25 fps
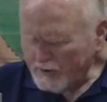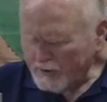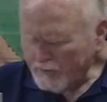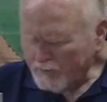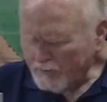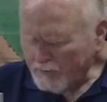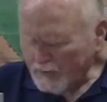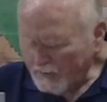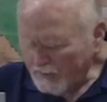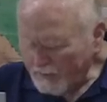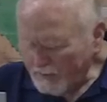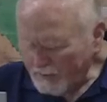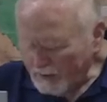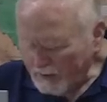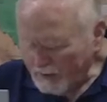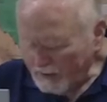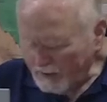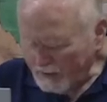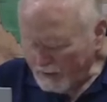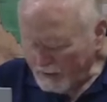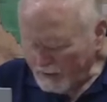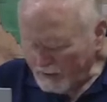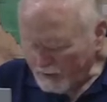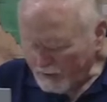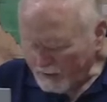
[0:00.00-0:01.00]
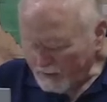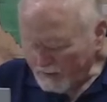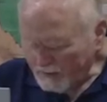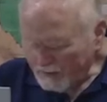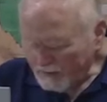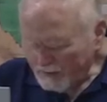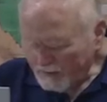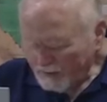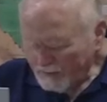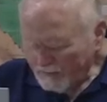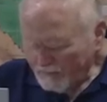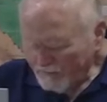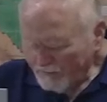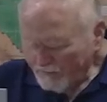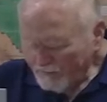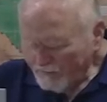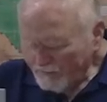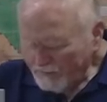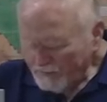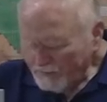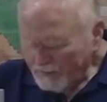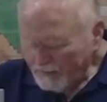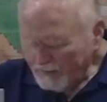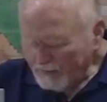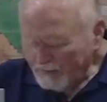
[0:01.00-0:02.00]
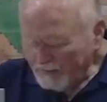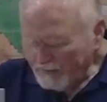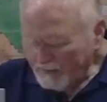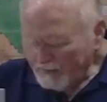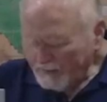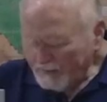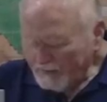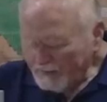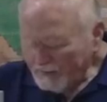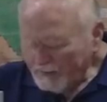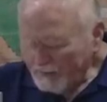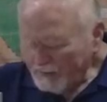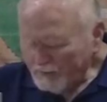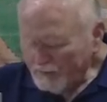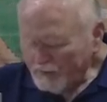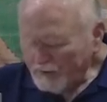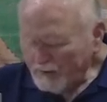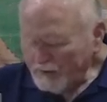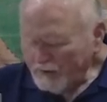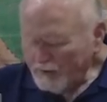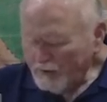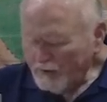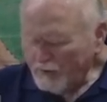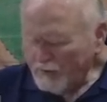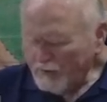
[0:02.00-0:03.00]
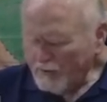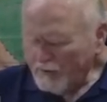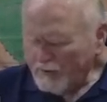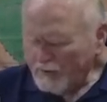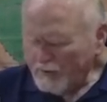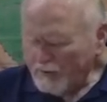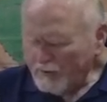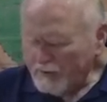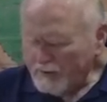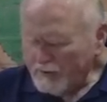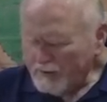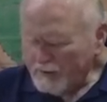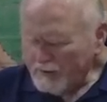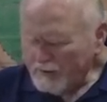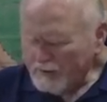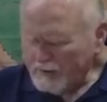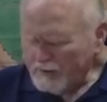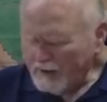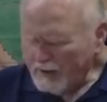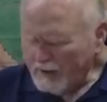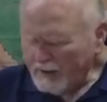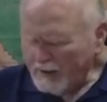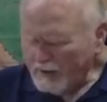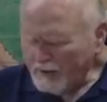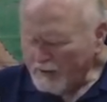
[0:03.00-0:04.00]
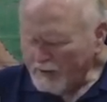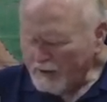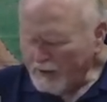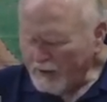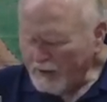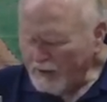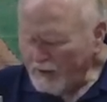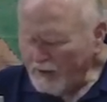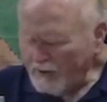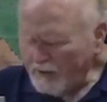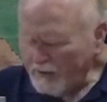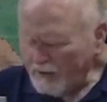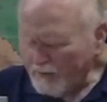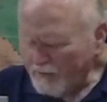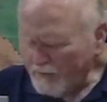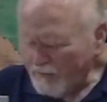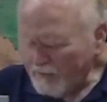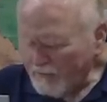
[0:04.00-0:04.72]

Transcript: to Revelation. And we know that as they continue to